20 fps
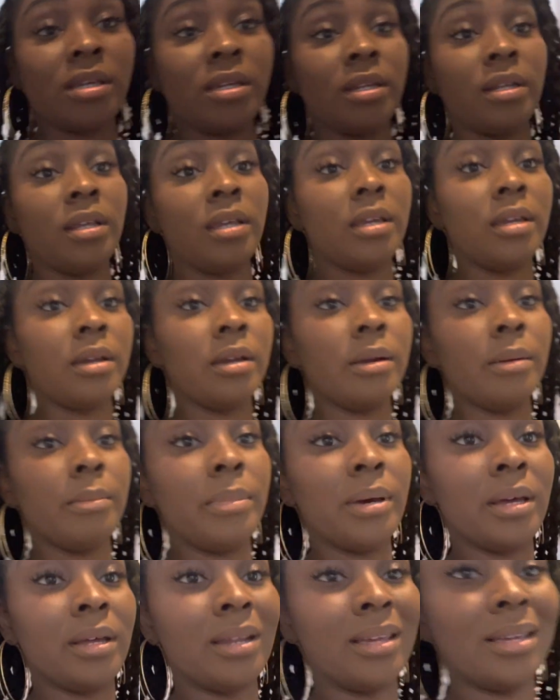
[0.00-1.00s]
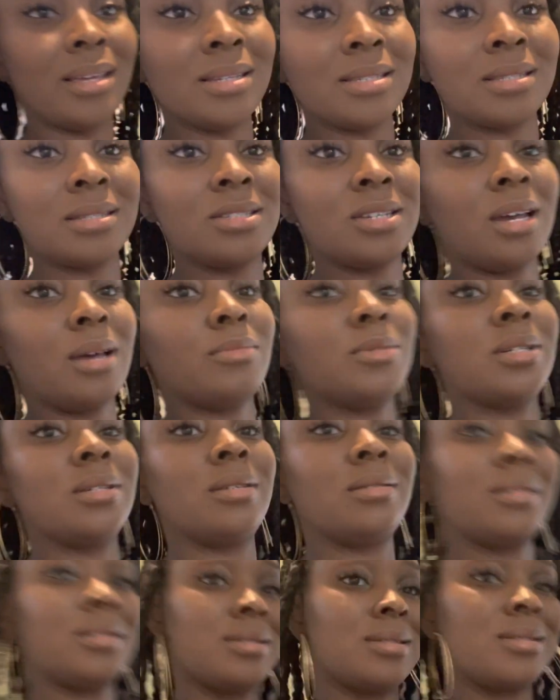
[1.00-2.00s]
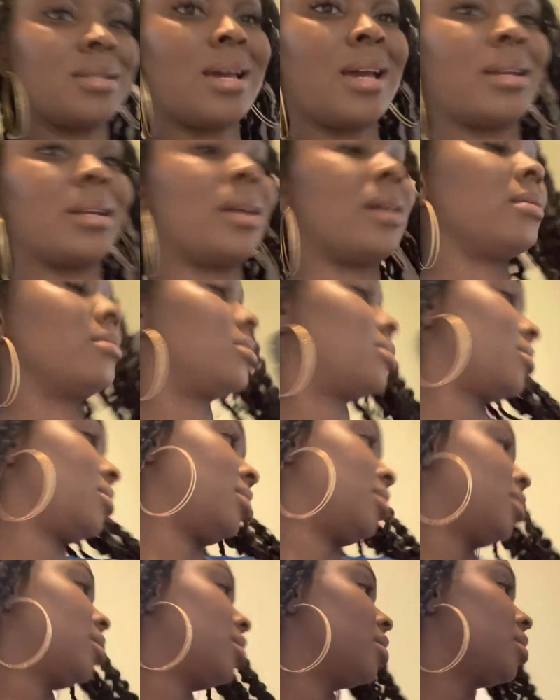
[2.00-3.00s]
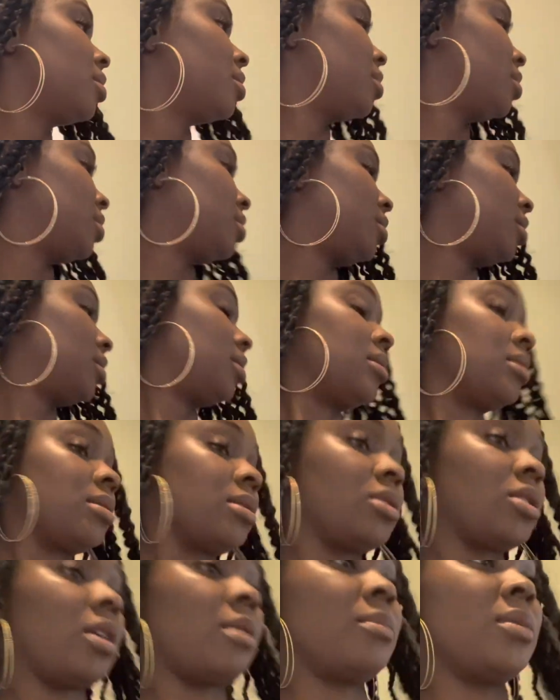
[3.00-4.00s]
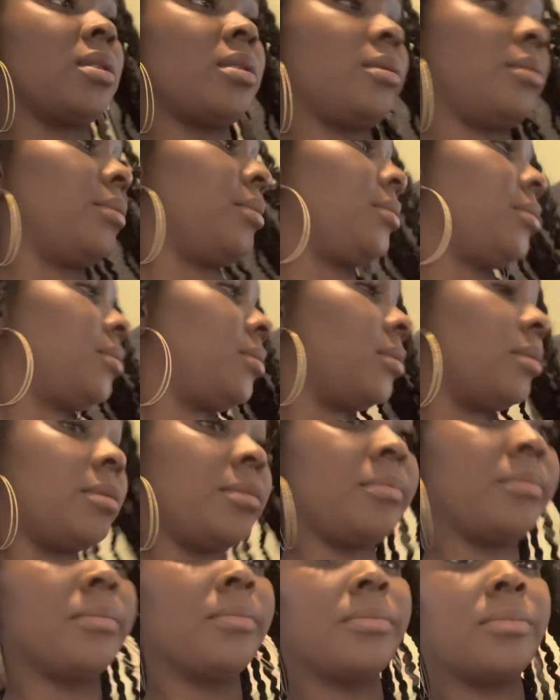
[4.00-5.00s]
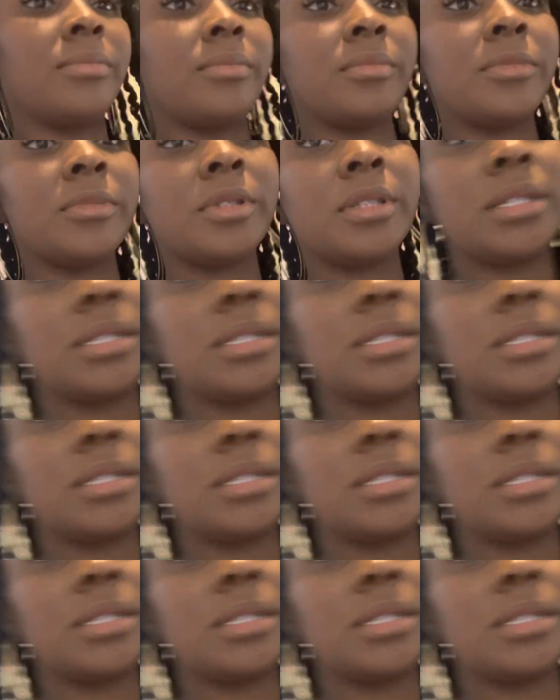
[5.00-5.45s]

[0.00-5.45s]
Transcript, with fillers: in here, but it gets the job done. It's a tiny house. It, it gets the job done. The